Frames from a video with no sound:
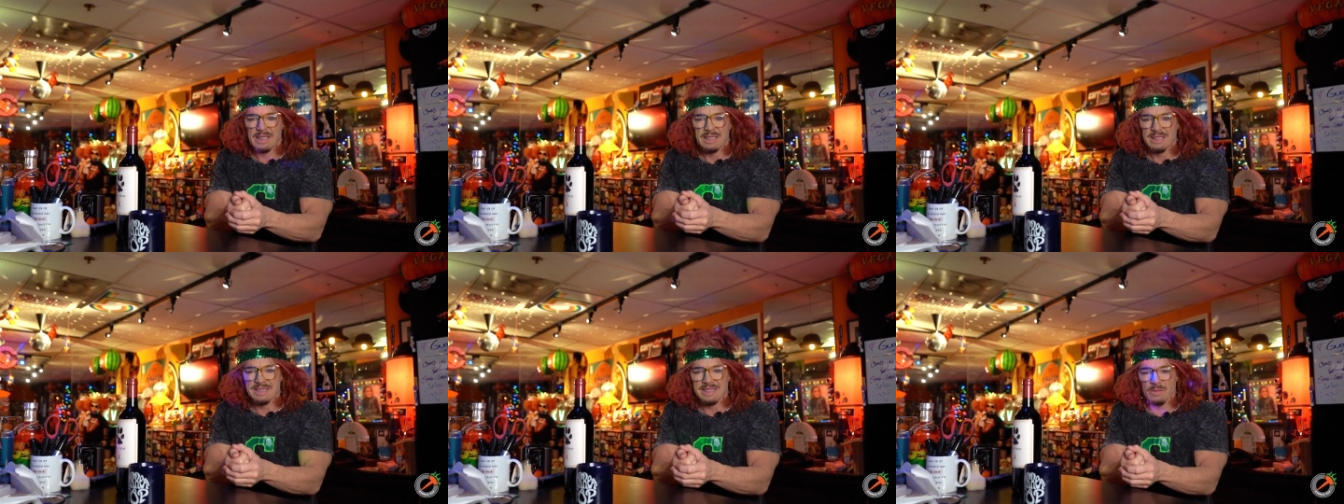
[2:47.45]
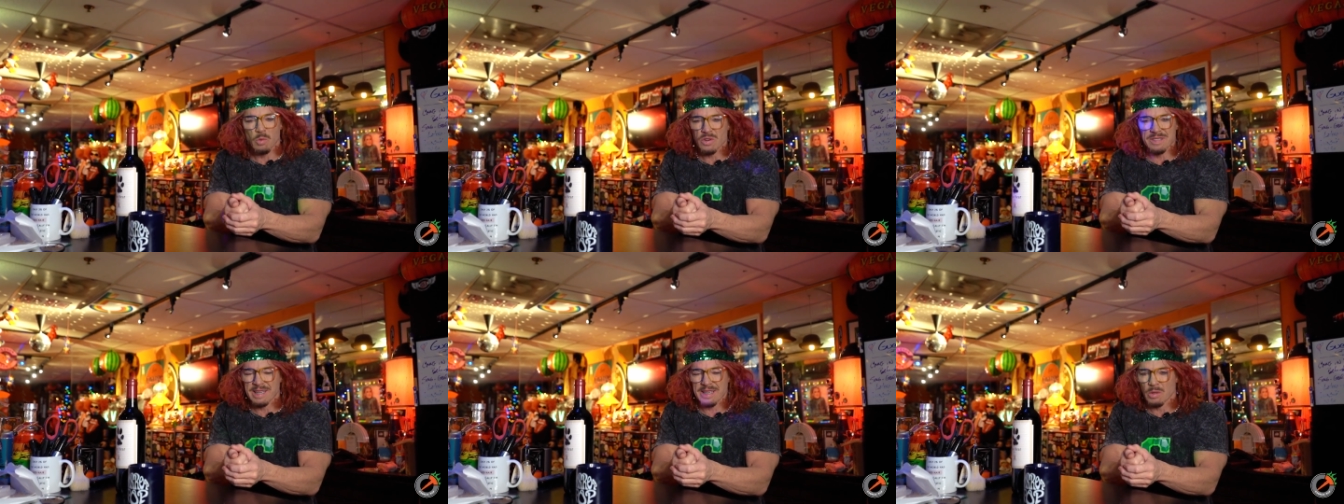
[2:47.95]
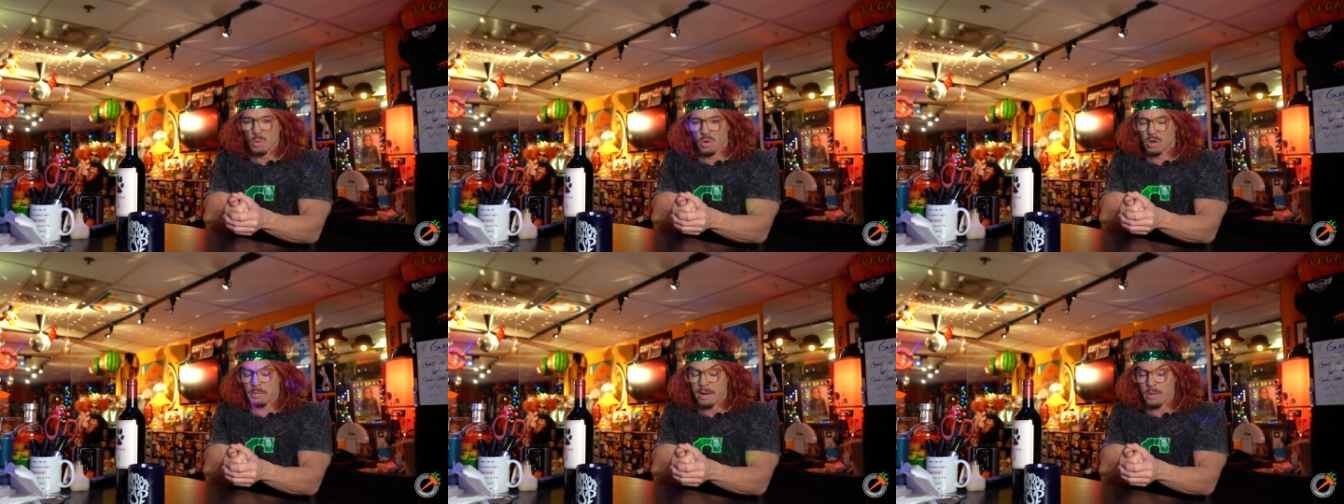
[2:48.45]
It's the worst thing in the
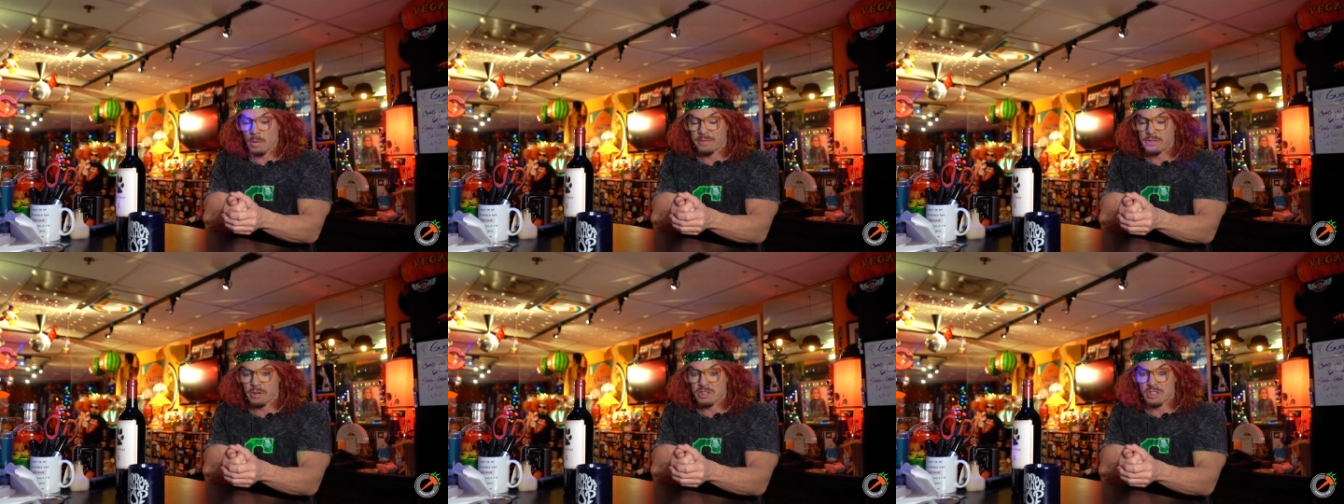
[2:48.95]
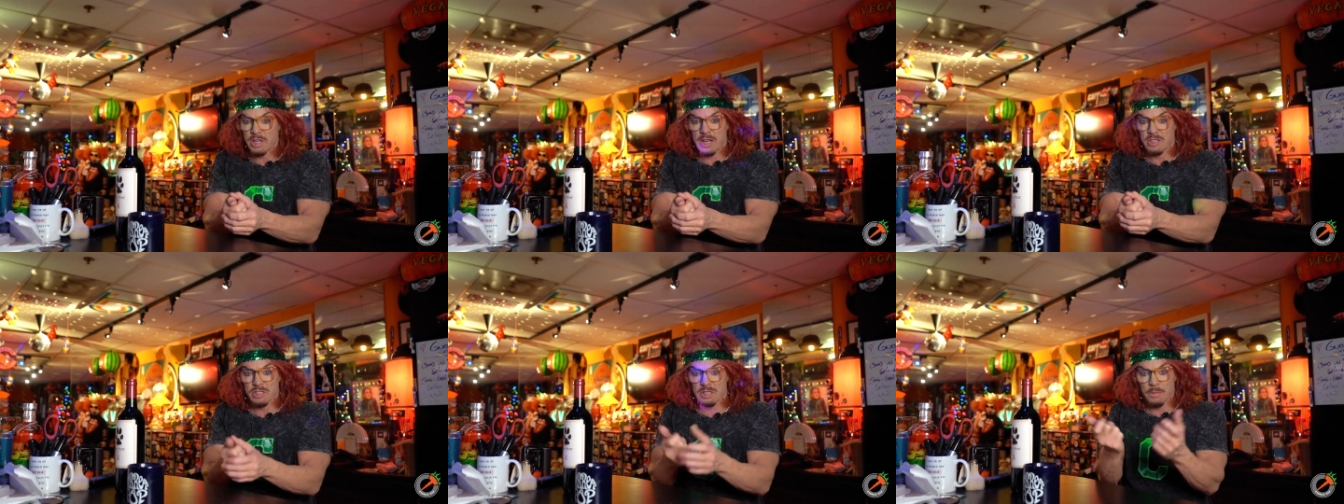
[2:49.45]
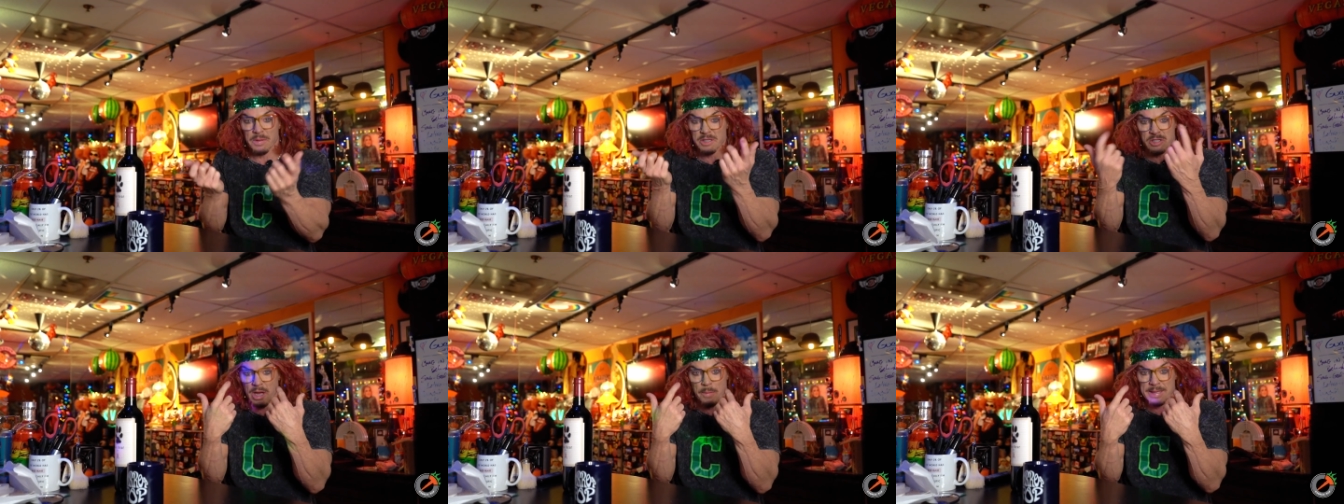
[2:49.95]
world, by the way, if you're on stage and
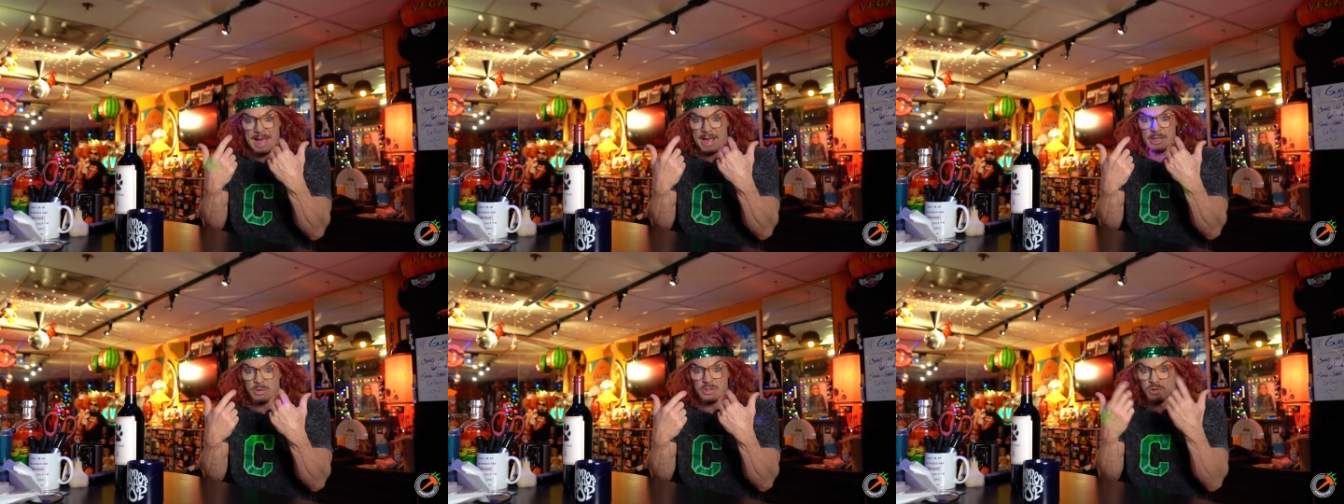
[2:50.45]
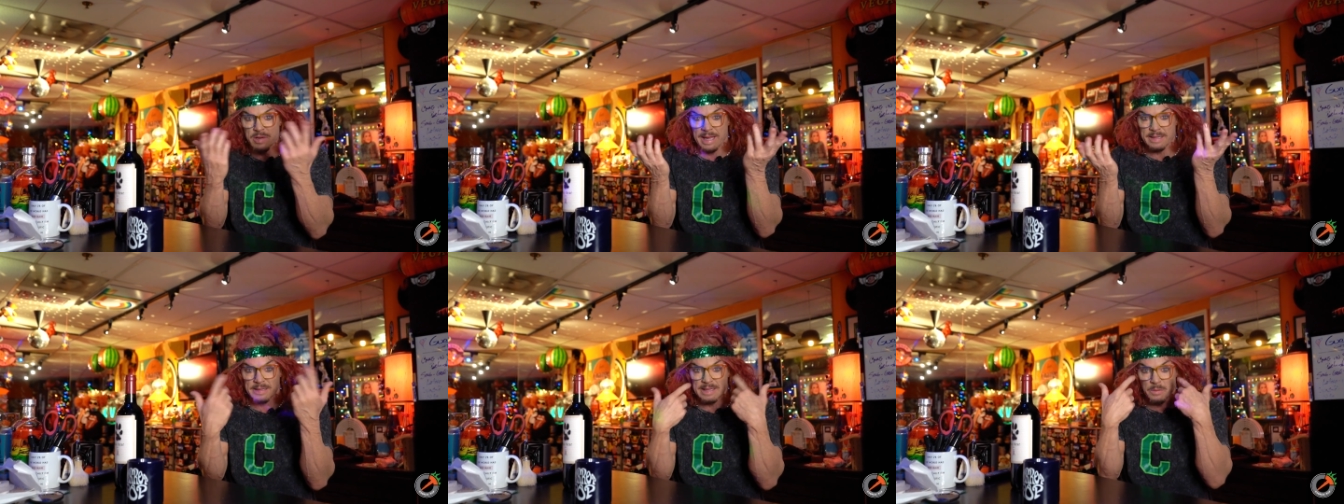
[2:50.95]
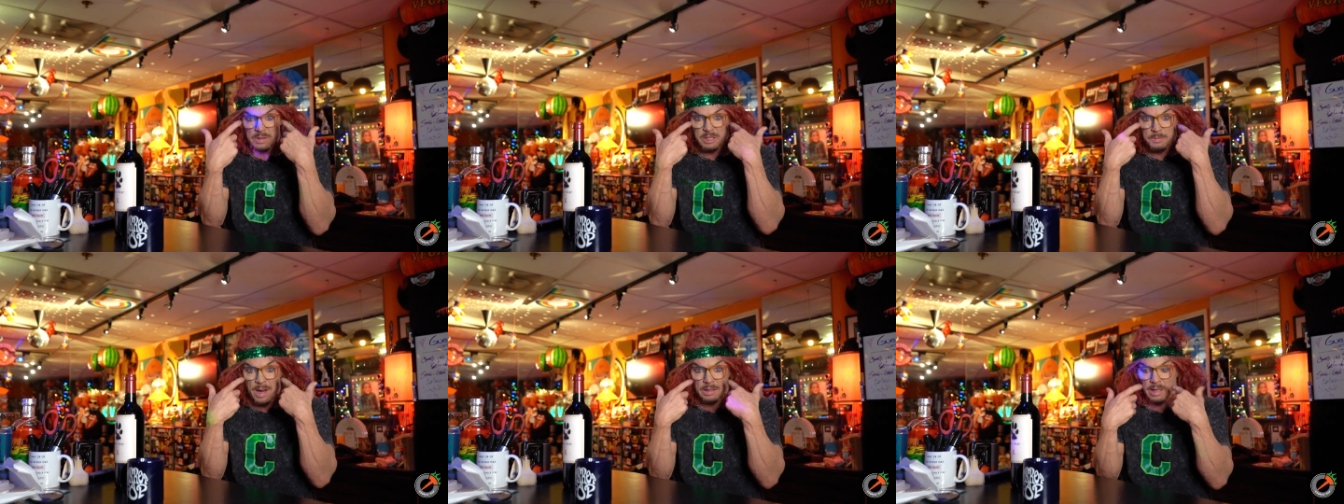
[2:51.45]
something's coming at you and you can't see with the
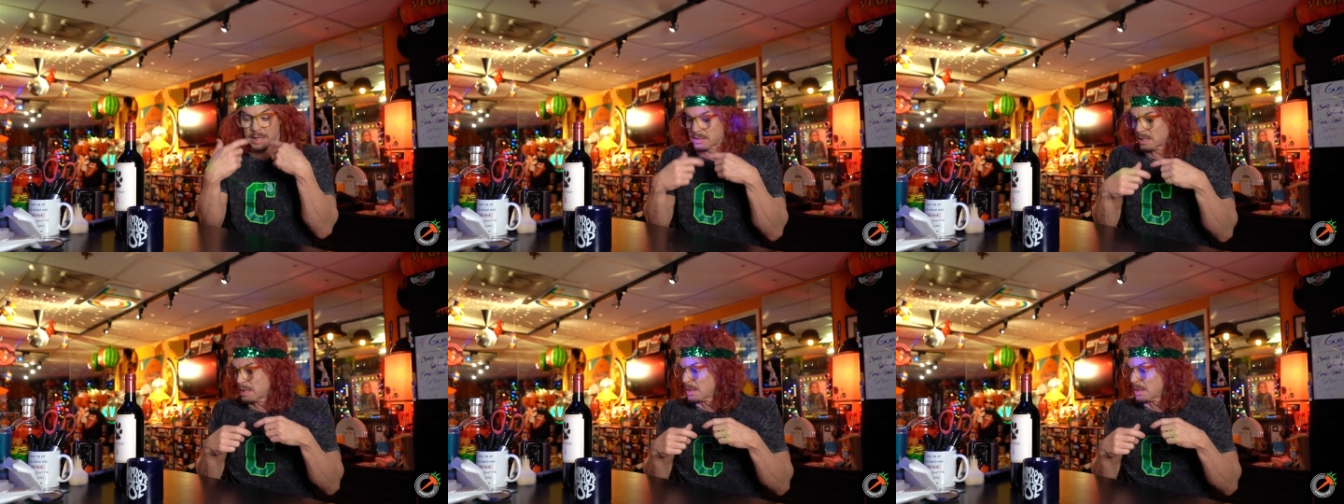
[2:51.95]
spotlights.